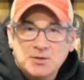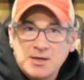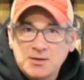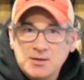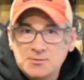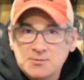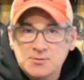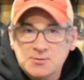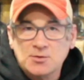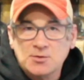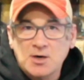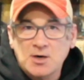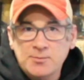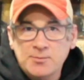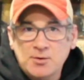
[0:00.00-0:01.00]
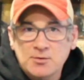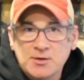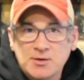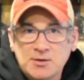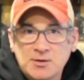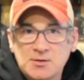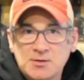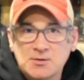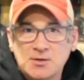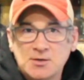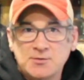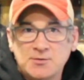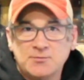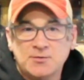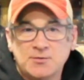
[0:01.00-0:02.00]
Like, subscribe, all that good
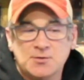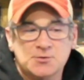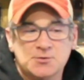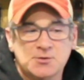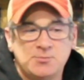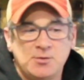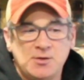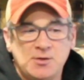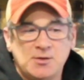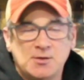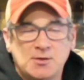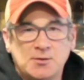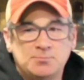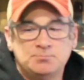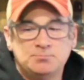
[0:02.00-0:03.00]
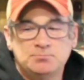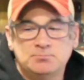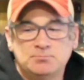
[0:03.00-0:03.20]
stuff. There should be a